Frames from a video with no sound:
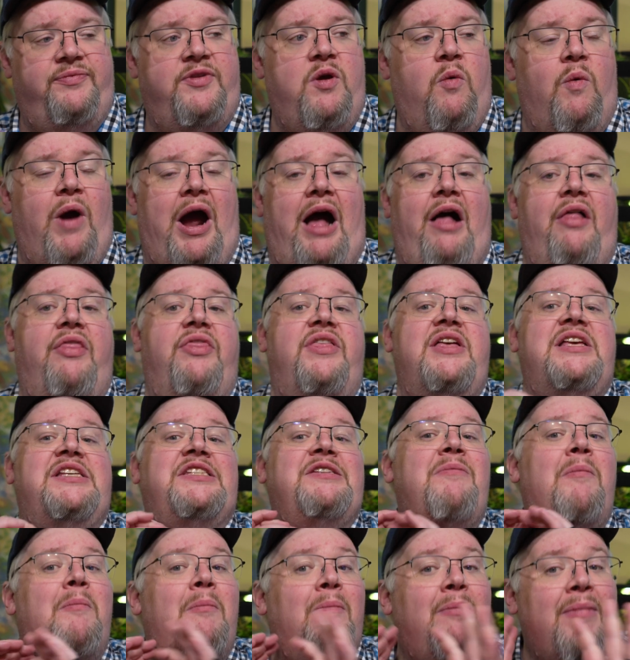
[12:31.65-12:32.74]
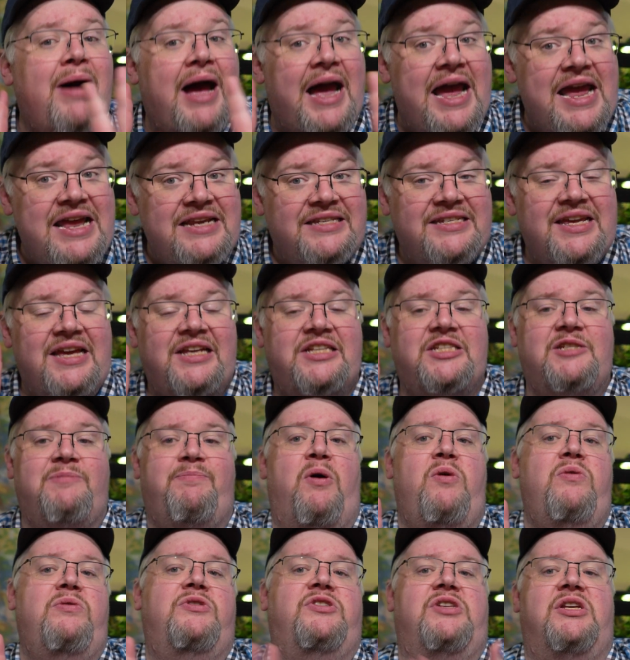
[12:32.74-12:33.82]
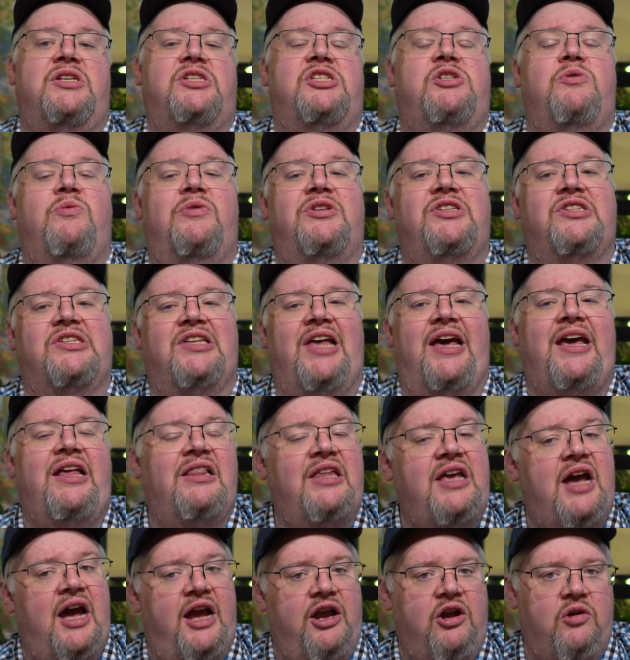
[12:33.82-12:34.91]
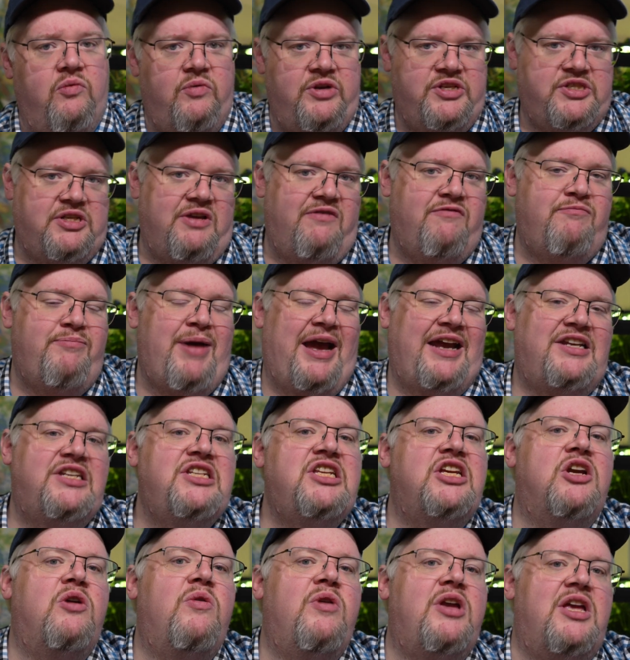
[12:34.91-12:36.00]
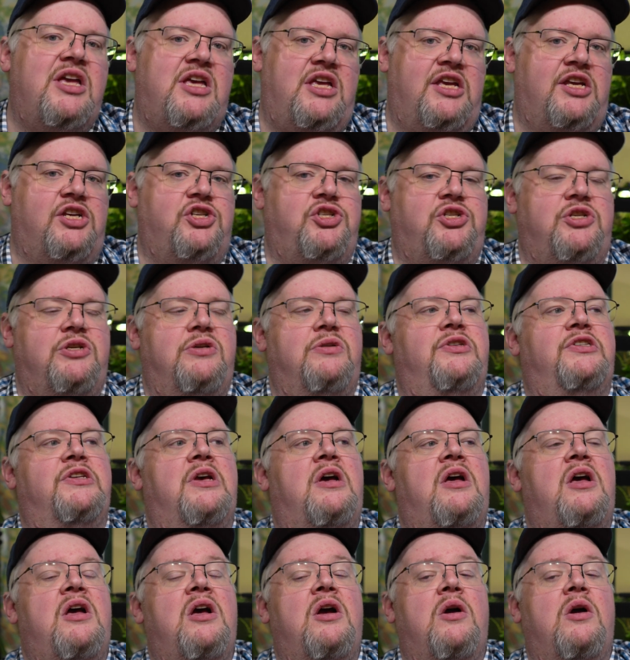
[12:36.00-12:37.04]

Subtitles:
While this might expose us to a slightly higher risk of bacteria issues,